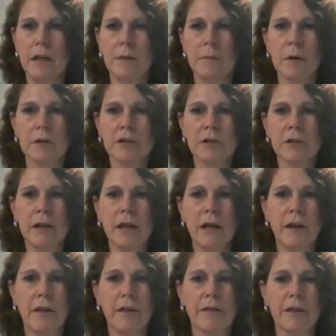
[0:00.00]
Emotional
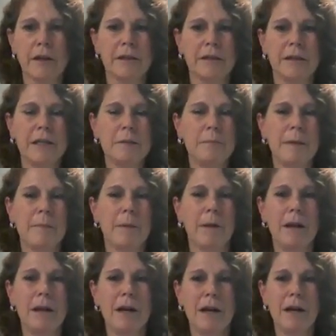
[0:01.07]
health, these
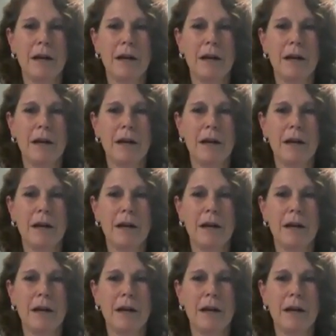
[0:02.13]
people